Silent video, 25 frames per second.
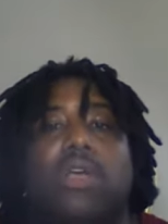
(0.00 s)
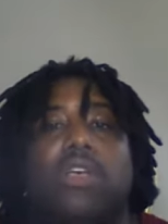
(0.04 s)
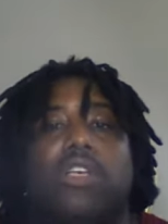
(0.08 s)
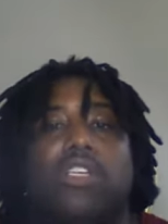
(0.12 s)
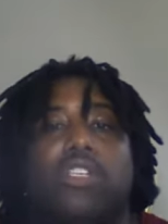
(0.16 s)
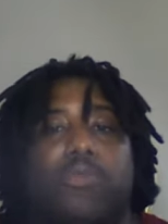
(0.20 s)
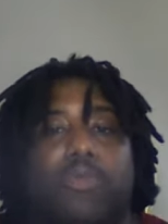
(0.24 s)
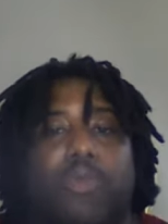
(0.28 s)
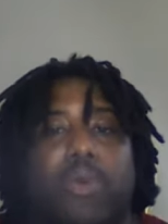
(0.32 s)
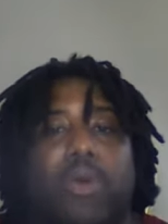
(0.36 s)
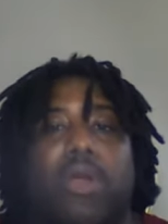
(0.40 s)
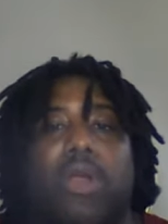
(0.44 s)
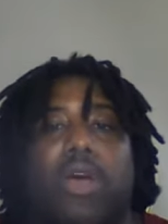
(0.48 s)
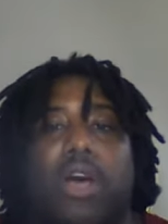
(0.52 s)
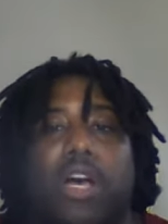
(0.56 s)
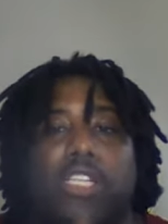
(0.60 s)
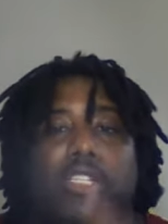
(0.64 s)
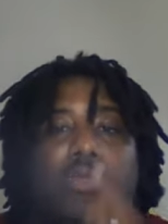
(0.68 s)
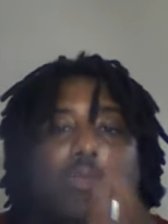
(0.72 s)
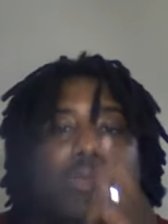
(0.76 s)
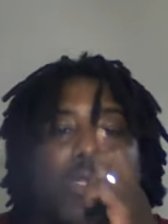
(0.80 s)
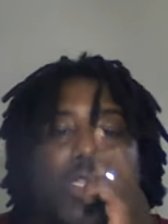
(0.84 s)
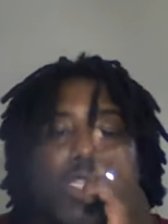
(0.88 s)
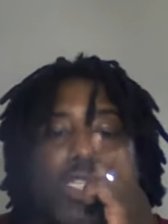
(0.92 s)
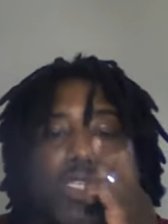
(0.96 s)
Spirit
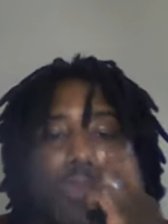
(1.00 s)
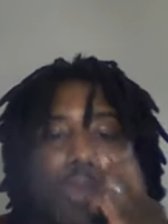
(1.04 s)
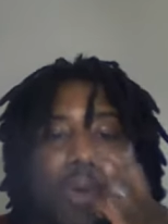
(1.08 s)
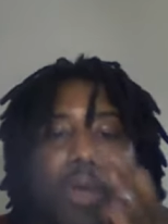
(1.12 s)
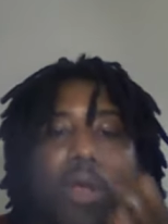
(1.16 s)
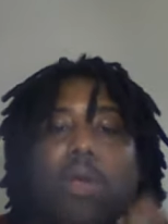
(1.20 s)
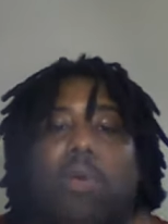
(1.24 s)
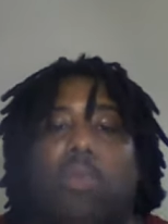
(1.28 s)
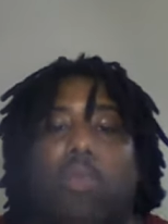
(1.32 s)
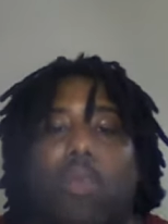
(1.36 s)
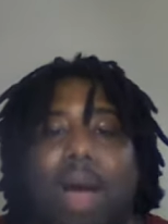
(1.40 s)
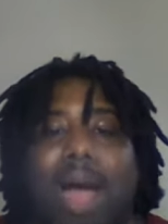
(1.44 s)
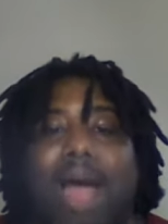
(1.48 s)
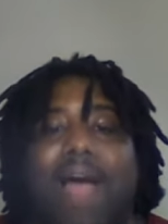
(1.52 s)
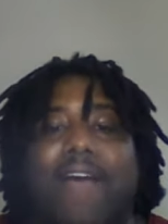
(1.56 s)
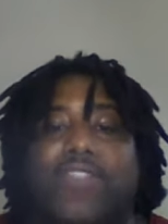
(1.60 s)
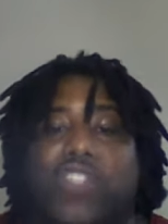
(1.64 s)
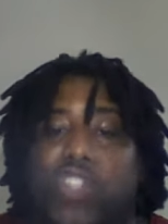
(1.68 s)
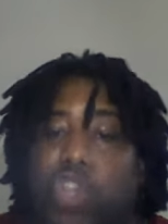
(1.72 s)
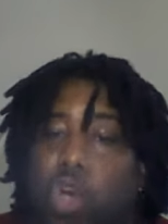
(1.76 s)
husbands, spirit wives,